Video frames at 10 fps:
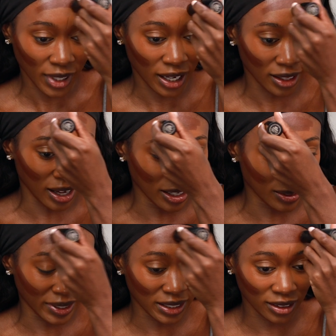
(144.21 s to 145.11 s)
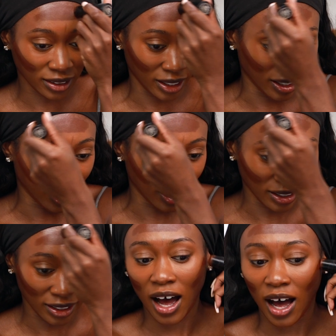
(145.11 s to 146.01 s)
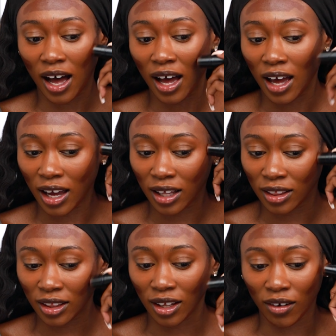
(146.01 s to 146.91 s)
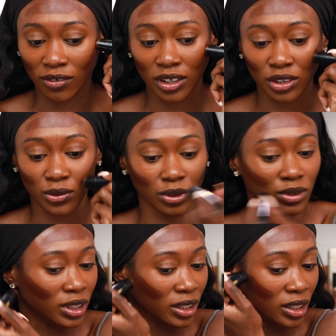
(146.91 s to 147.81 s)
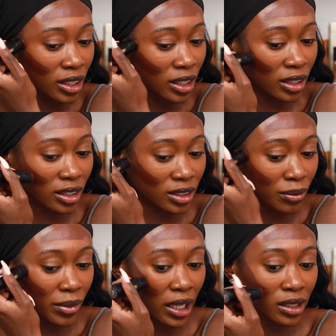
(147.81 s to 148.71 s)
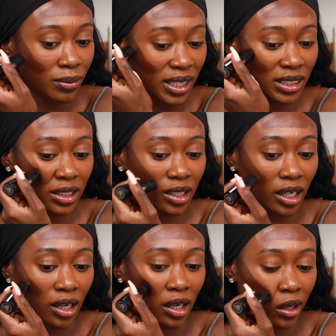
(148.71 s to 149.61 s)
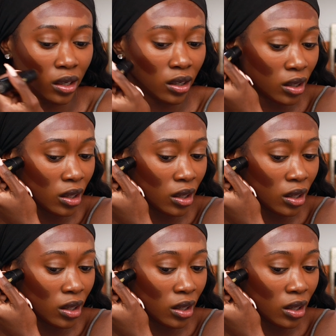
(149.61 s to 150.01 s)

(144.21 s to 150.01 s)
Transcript: and that's basically it. I love this routine because it makes my skin